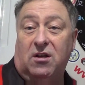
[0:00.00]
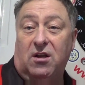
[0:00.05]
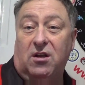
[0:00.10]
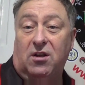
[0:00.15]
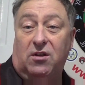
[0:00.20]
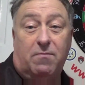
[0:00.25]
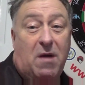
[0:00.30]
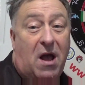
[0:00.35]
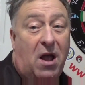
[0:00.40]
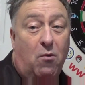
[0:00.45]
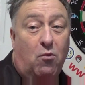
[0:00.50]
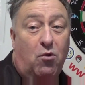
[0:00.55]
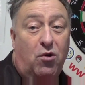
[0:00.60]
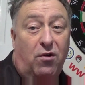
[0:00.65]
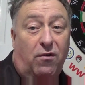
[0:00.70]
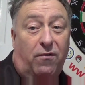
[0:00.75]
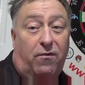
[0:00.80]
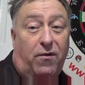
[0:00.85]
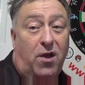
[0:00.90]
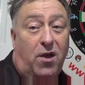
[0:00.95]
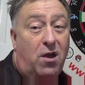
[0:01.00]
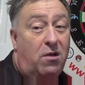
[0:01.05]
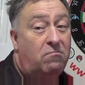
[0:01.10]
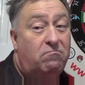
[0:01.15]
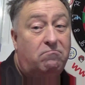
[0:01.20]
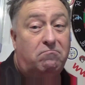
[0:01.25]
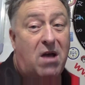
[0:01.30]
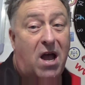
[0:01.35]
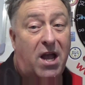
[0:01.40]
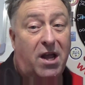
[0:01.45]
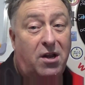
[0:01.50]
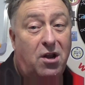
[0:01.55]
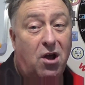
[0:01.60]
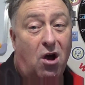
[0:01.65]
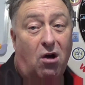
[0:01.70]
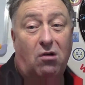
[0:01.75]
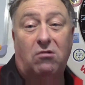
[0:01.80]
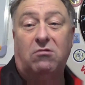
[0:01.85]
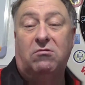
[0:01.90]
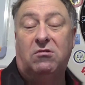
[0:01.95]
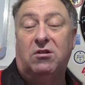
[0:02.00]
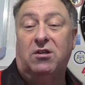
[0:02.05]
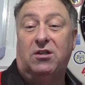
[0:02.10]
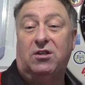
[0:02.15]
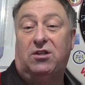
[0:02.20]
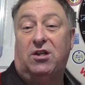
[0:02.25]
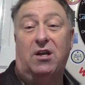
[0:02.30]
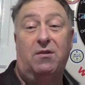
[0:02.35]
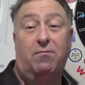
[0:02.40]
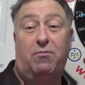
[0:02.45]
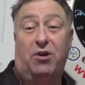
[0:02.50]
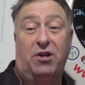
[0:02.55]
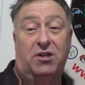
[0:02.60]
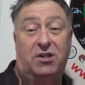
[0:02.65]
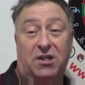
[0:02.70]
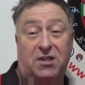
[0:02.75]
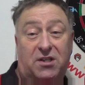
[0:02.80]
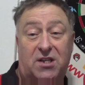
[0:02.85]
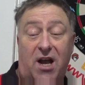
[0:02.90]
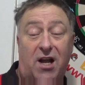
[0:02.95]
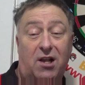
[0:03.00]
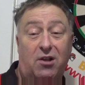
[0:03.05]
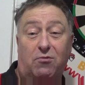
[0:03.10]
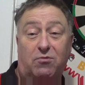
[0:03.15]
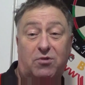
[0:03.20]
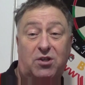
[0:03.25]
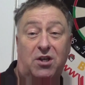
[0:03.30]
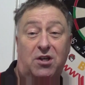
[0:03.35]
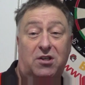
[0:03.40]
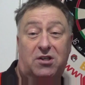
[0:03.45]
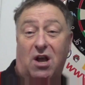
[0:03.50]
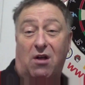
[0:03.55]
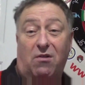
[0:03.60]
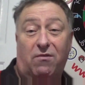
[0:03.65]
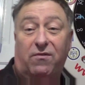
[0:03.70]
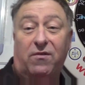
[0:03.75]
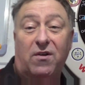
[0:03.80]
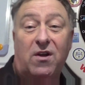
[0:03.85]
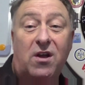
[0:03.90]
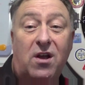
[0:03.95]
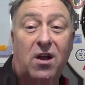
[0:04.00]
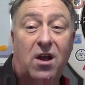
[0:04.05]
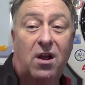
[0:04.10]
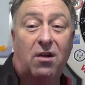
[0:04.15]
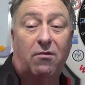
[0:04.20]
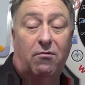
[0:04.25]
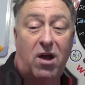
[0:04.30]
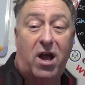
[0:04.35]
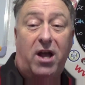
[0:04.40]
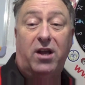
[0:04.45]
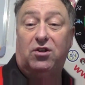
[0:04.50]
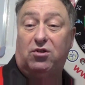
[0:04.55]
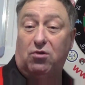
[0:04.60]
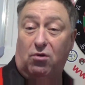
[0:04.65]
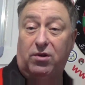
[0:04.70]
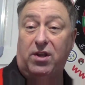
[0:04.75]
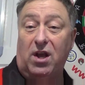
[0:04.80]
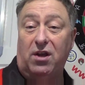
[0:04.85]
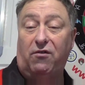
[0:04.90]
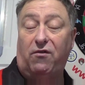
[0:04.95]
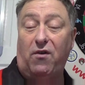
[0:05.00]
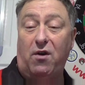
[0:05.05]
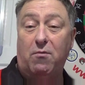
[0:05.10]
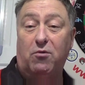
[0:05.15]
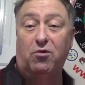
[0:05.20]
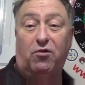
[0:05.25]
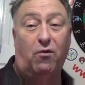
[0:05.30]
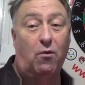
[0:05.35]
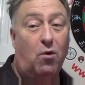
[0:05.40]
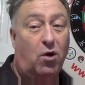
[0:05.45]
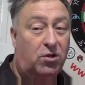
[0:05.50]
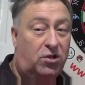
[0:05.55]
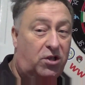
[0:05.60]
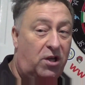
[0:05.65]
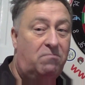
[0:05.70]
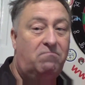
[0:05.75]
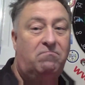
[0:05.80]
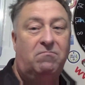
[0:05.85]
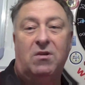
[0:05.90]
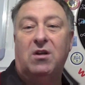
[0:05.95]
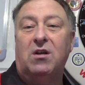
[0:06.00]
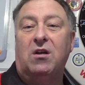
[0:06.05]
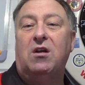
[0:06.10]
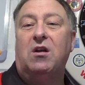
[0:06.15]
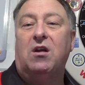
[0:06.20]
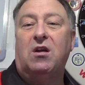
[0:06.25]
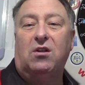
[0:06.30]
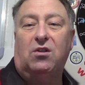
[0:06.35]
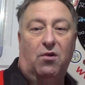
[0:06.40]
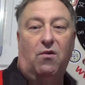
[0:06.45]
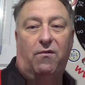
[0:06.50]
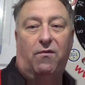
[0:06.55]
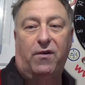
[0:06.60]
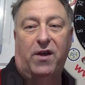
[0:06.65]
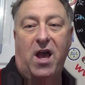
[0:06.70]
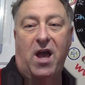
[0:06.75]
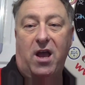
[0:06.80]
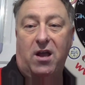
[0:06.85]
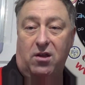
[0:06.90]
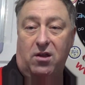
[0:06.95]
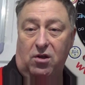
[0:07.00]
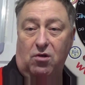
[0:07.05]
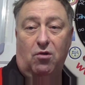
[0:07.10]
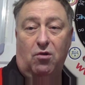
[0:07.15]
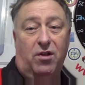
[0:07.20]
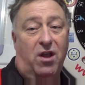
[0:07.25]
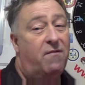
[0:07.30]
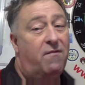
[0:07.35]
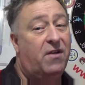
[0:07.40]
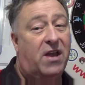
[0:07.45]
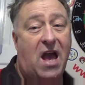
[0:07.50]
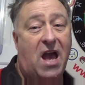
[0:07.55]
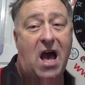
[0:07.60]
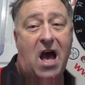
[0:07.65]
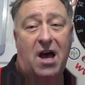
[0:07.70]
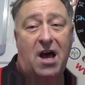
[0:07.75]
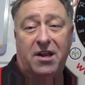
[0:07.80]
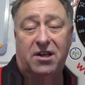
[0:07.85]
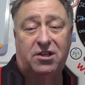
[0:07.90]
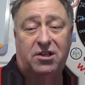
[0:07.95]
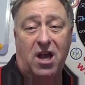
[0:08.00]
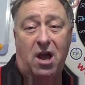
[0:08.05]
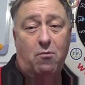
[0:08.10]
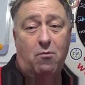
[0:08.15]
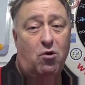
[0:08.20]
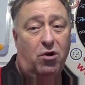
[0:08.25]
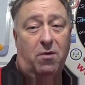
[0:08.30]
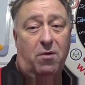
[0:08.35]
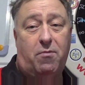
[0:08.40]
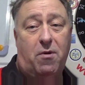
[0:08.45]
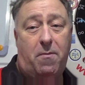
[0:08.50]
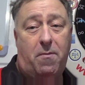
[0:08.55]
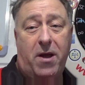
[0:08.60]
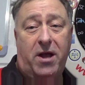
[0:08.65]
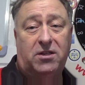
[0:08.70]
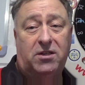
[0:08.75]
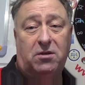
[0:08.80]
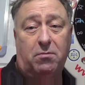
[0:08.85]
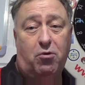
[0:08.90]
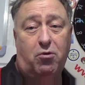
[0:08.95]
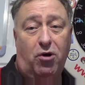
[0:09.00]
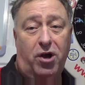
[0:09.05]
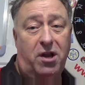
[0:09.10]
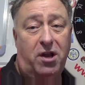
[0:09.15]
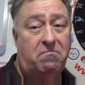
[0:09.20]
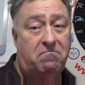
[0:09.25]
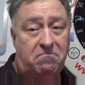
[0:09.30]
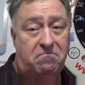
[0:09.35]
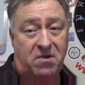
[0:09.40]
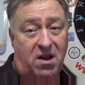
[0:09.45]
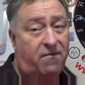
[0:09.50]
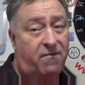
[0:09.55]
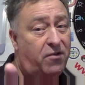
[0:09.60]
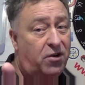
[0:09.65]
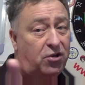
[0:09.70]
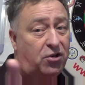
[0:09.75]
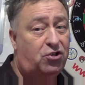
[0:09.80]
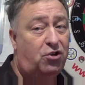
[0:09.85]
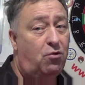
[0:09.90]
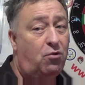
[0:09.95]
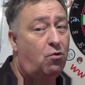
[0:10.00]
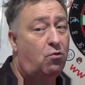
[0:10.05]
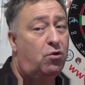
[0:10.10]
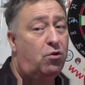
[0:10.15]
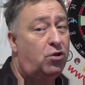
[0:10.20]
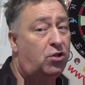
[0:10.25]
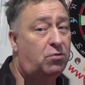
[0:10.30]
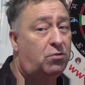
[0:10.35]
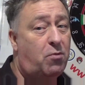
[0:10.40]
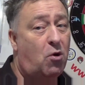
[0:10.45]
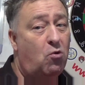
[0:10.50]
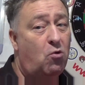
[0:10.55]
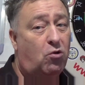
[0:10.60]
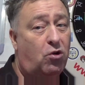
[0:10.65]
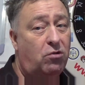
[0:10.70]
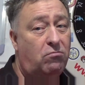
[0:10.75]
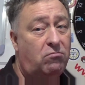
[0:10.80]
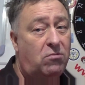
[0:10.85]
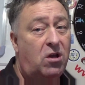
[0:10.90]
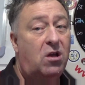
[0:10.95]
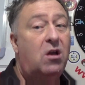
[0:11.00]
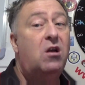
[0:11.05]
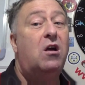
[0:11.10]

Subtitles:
It might work for you, might not. So, but it's entirely up to yourself. Right, so thanks very much for watching. Don't forget, you'll only ever get out of this game what you're prepared to put in. Never a true word spoken.